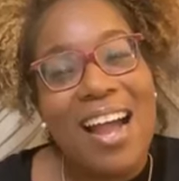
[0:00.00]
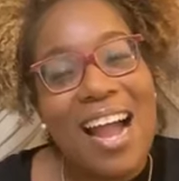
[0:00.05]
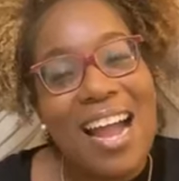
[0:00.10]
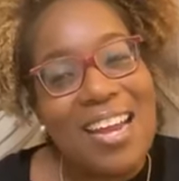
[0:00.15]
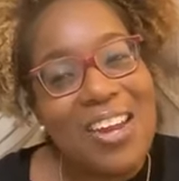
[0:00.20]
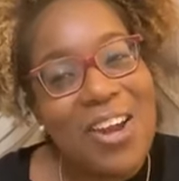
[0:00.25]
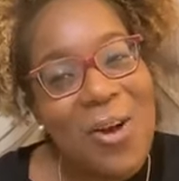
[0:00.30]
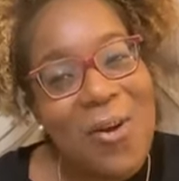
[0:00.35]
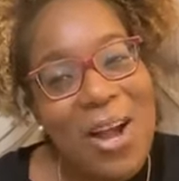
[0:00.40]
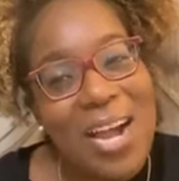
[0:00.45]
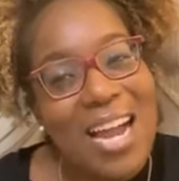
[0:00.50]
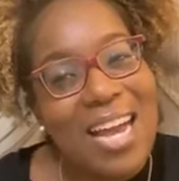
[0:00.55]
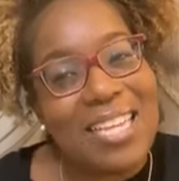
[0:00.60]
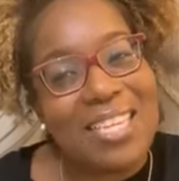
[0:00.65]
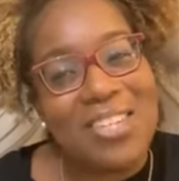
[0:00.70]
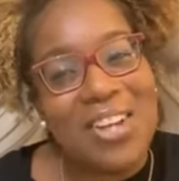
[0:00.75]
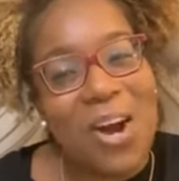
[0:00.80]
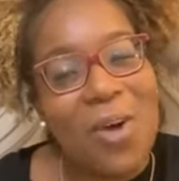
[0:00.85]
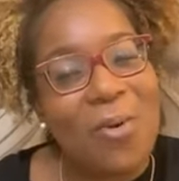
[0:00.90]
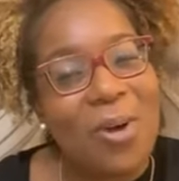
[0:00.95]
I know I got to
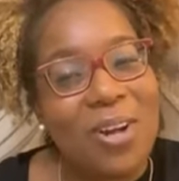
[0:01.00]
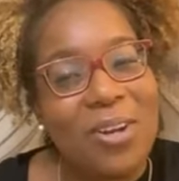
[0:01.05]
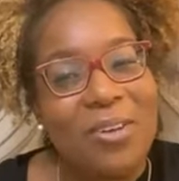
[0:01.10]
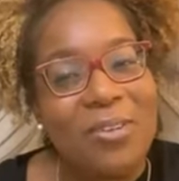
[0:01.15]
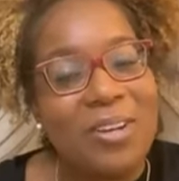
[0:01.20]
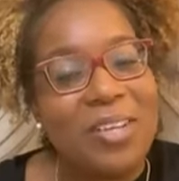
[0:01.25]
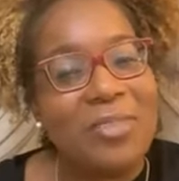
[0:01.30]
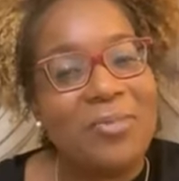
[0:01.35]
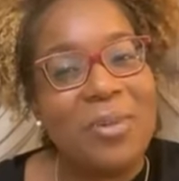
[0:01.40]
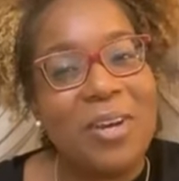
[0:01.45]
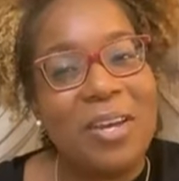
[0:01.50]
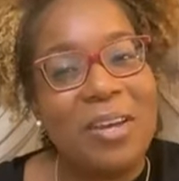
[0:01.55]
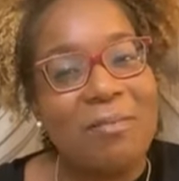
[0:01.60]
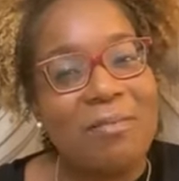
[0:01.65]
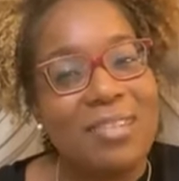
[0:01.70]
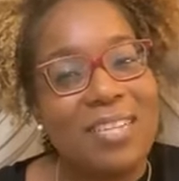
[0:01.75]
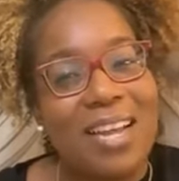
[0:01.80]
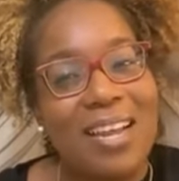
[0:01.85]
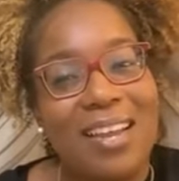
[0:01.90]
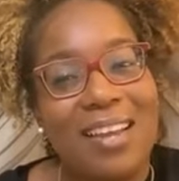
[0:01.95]
start working on this
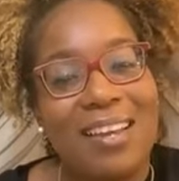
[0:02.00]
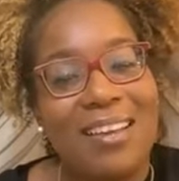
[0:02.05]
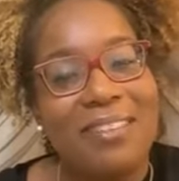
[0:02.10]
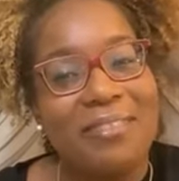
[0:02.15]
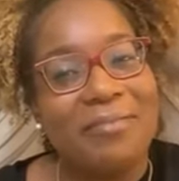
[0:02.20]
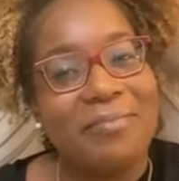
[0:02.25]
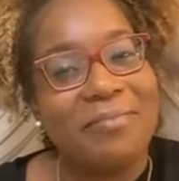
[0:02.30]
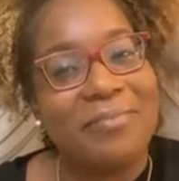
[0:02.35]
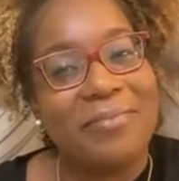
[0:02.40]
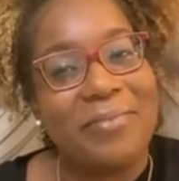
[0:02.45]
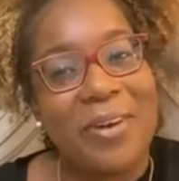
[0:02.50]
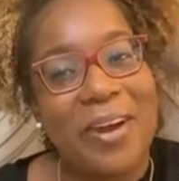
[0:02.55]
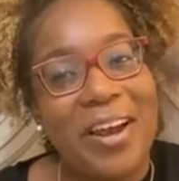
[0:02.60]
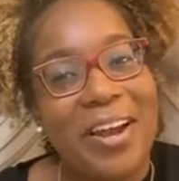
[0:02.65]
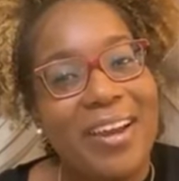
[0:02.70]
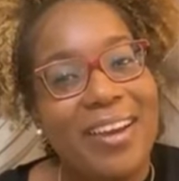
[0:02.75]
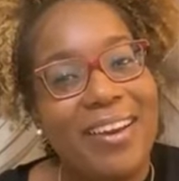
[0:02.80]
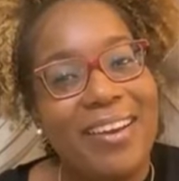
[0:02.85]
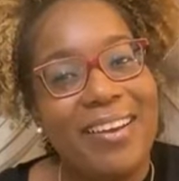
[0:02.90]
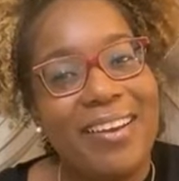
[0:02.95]
website,
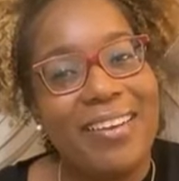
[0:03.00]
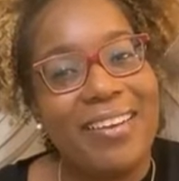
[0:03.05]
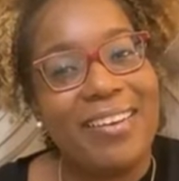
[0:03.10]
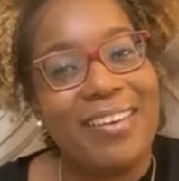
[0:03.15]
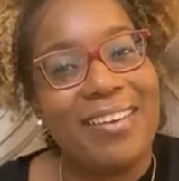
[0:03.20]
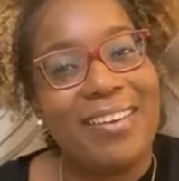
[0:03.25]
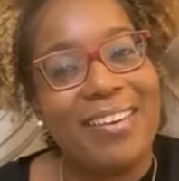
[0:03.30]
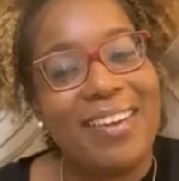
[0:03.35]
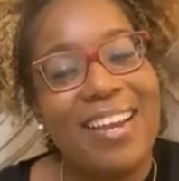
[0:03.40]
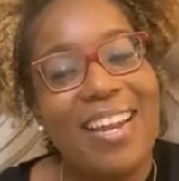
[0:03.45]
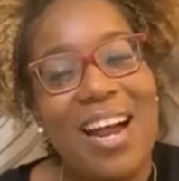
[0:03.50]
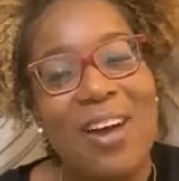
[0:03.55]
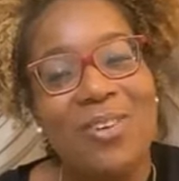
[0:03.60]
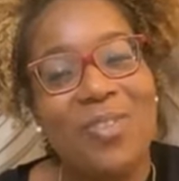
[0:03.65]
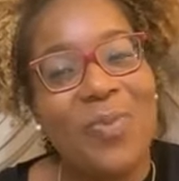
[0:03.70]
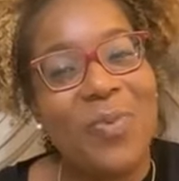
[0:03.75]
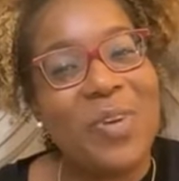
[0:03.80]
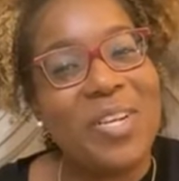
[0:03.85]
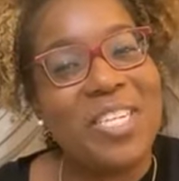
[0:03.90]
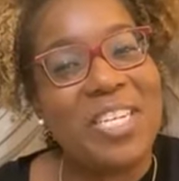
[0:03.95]
right? And I
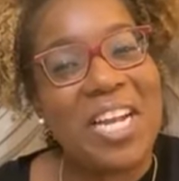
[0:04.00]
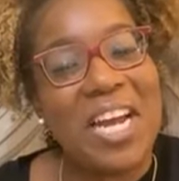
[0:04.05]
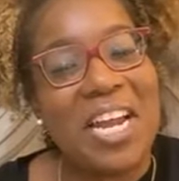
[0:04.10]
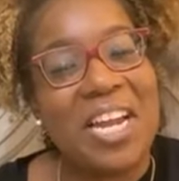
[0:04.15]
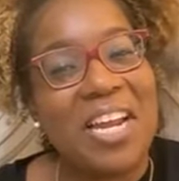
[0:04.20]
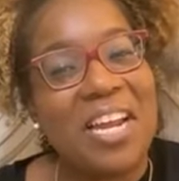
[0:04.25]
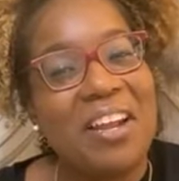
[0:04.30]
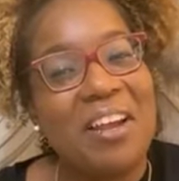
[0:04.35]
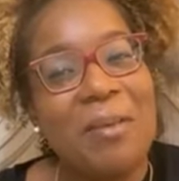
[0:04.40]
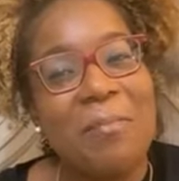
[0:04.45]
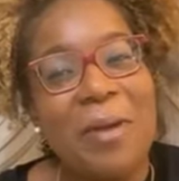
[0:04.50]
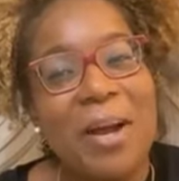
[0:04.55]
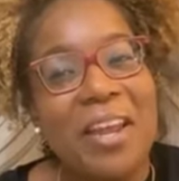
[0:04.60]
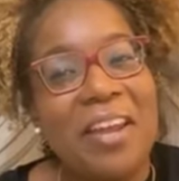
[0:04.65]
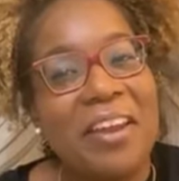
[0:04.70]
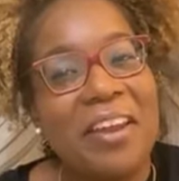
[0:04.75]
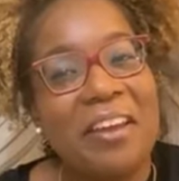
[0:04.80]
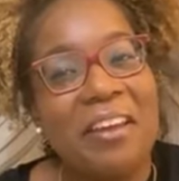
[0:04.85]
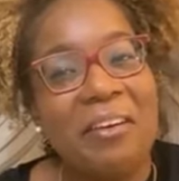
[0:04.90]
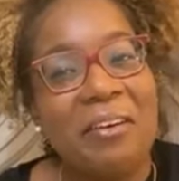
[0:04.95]
was reaching out to
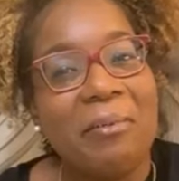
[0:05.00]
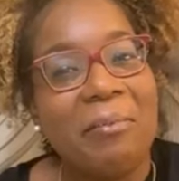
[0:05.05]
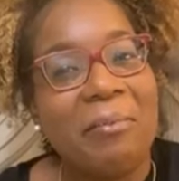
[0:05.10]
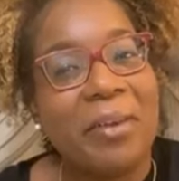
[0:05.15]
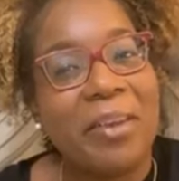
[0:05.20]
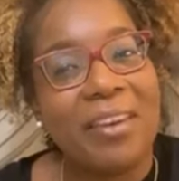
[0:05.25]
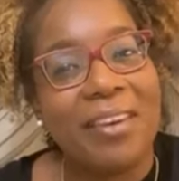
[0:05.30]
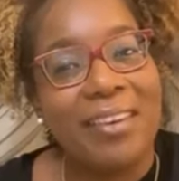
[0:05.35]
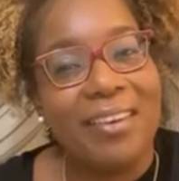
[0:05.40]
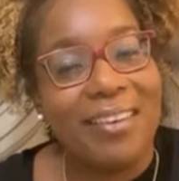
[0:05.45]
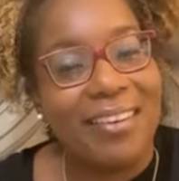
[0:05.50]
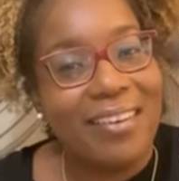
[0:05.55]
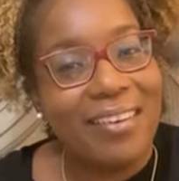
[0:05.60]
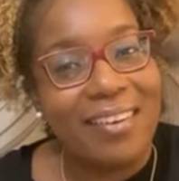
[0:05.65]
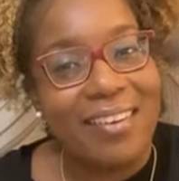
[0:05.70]
everybody to help me.